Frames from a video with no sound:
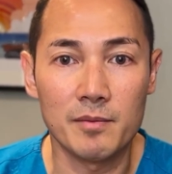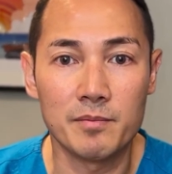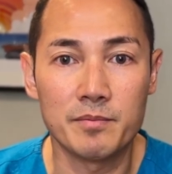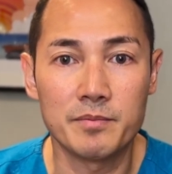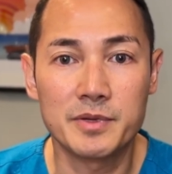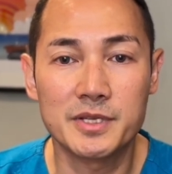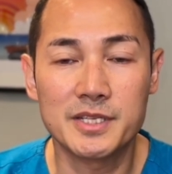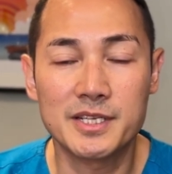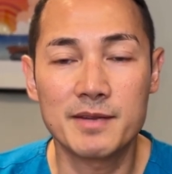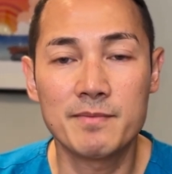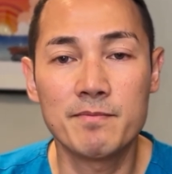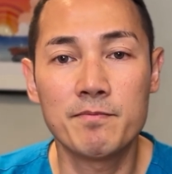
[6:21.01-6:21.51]

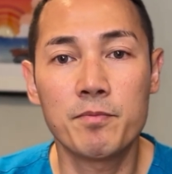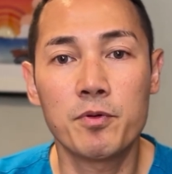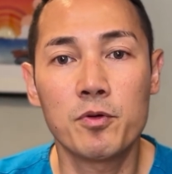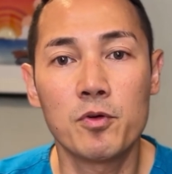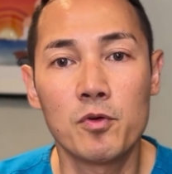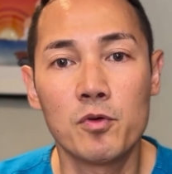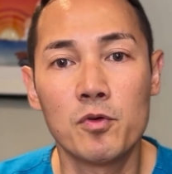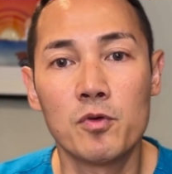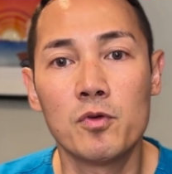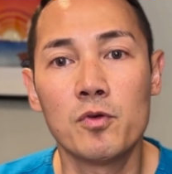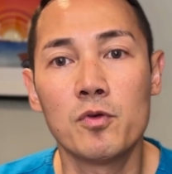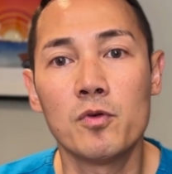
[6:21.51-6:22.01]

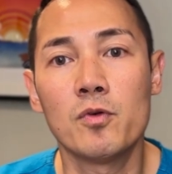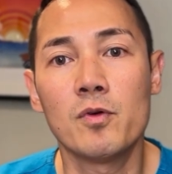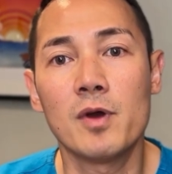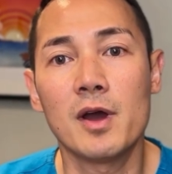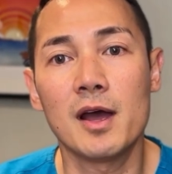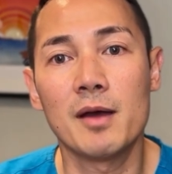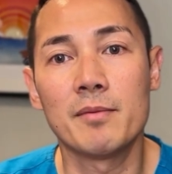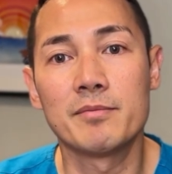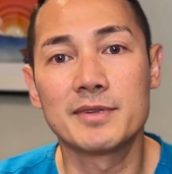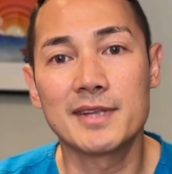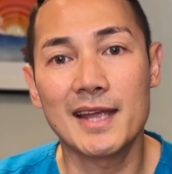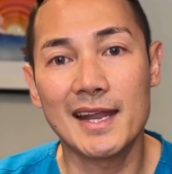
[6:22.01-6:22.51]
simple
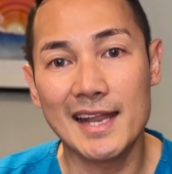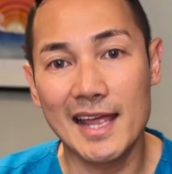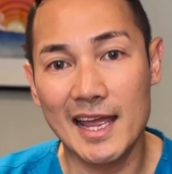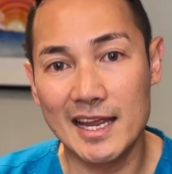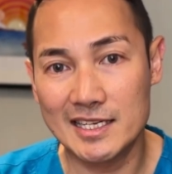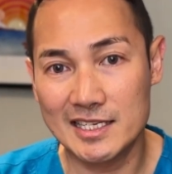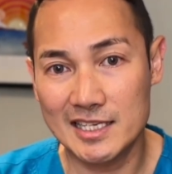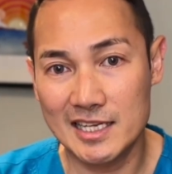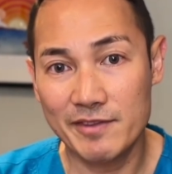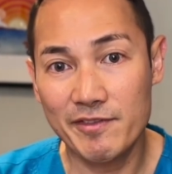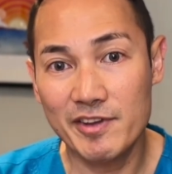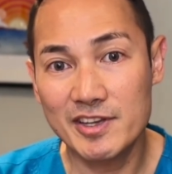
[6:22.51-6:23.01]
daily
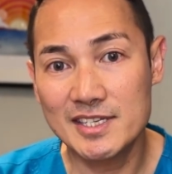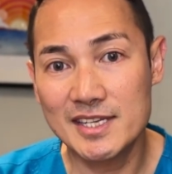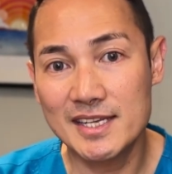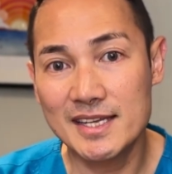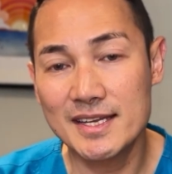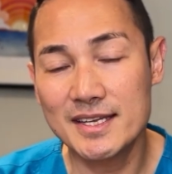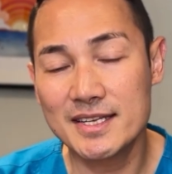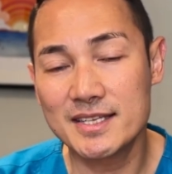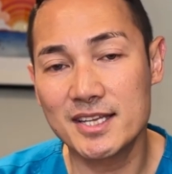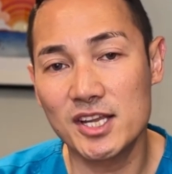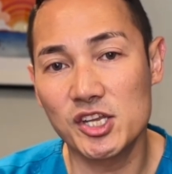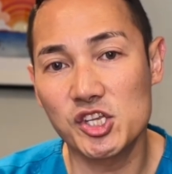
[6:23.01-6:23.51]

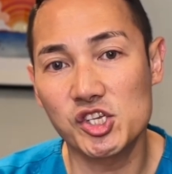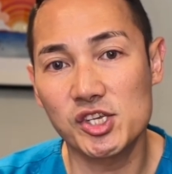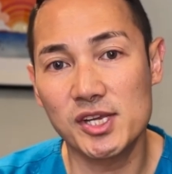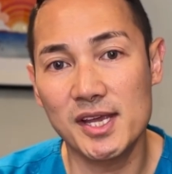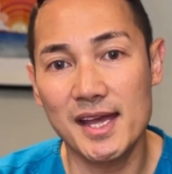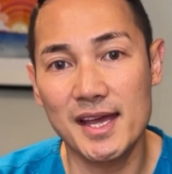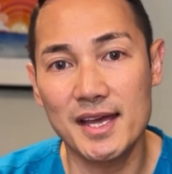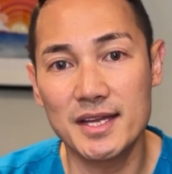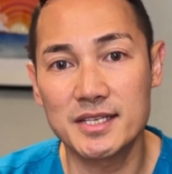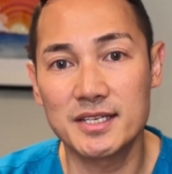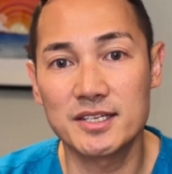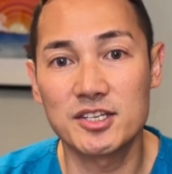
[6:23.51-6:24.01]
activities such
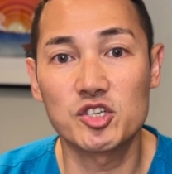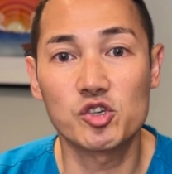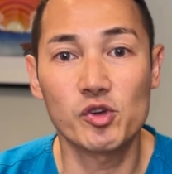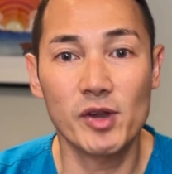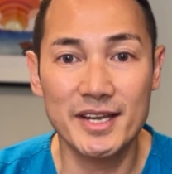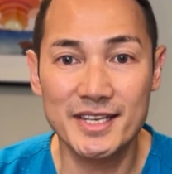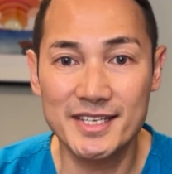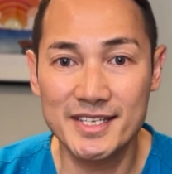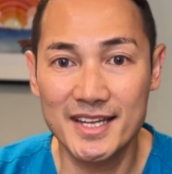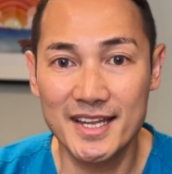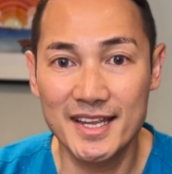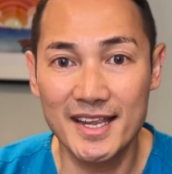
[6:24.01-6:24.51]
as
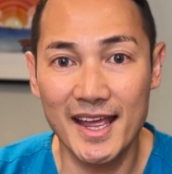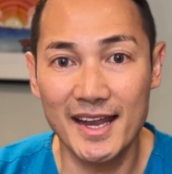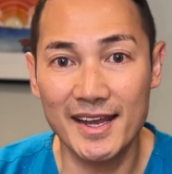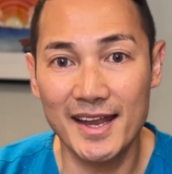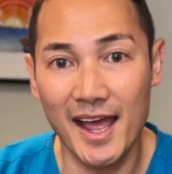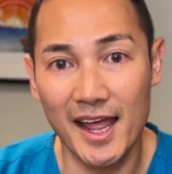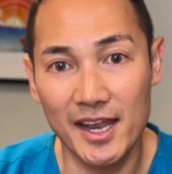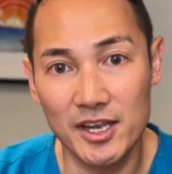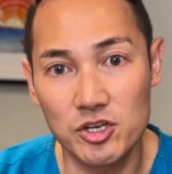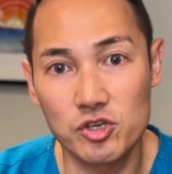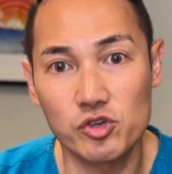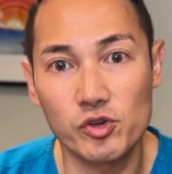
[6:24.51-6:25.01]
dressing and
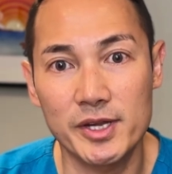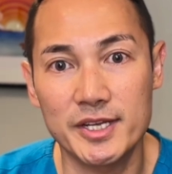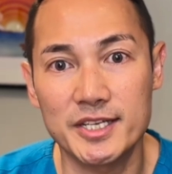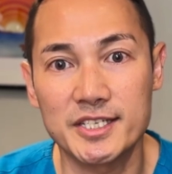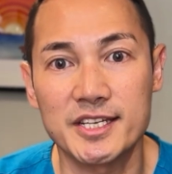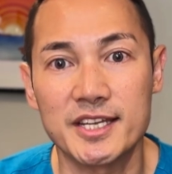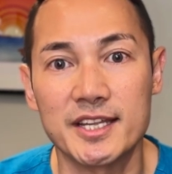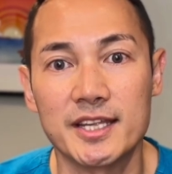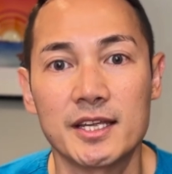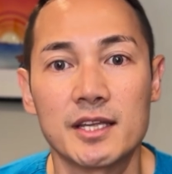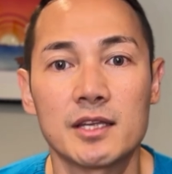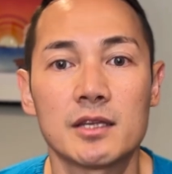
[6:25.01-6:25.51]

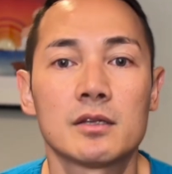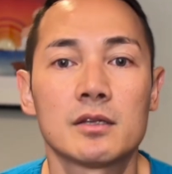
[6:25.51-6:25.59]
undressing.